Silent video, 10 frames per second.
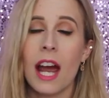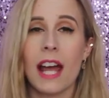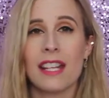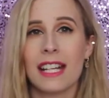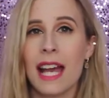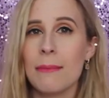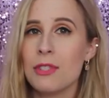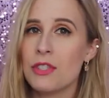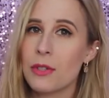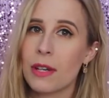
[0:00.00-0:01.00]
And then I
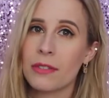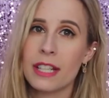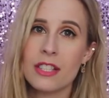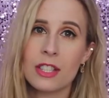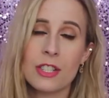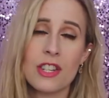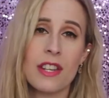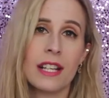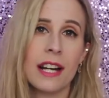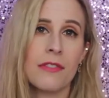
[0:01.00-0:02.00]
kept doing research,
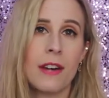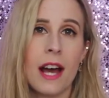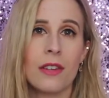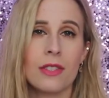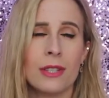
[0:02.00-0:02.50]
and then I found,